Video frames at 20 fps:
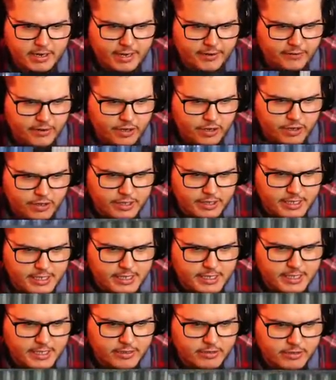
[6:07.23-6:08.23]
I haven't called in a
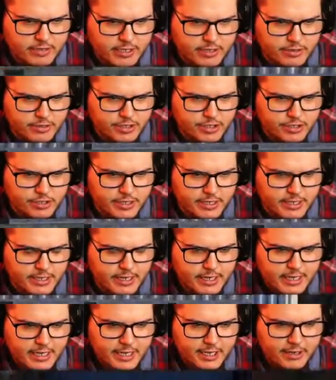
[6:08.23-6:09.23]
single kill streak.
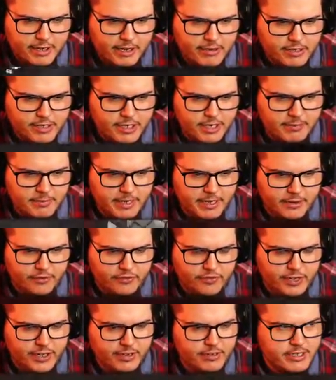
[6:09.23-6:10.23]
You know, I was gonna make a
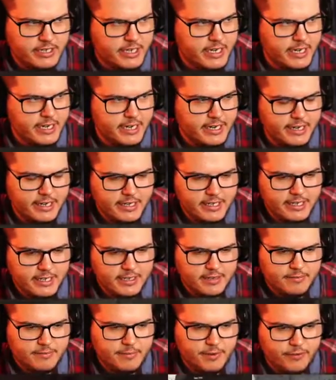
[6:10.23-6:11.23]
video today
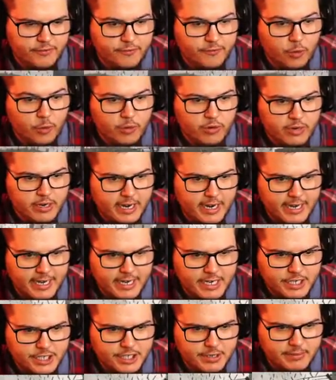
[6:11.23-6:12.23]
before I
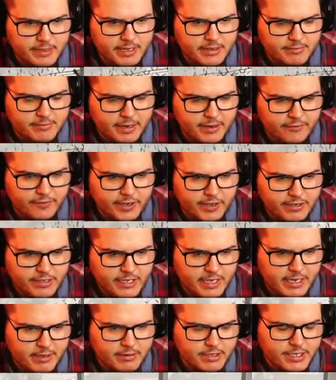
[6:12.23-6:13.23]
got Shipment up. My video
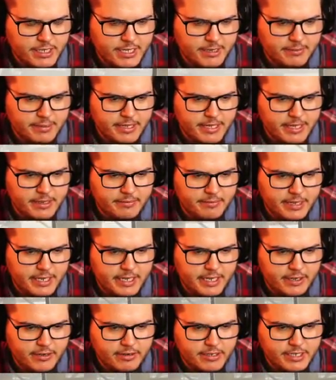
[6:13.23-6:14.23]
today was gonna be me
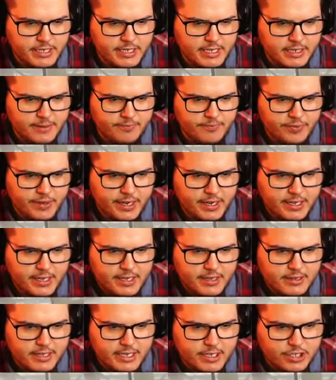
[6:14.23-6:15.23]
using
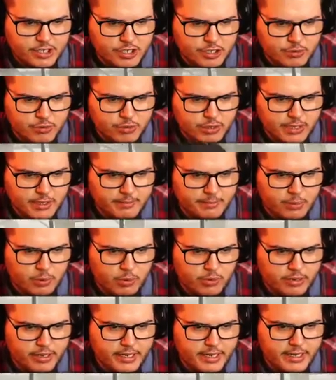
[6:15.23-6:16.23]
like just a really
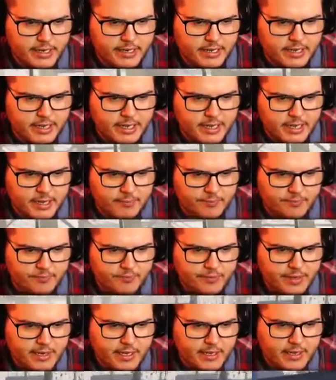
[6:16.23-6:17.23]
boring. I
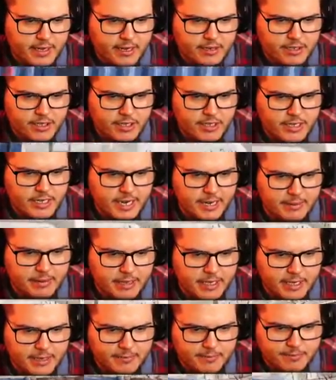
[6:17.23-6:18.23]
was gonna name it
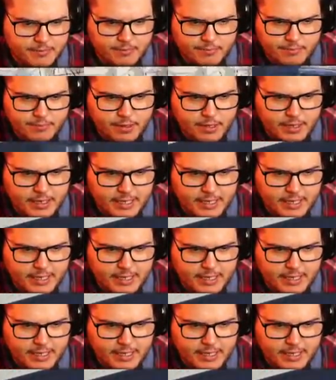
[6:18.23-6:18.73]
like the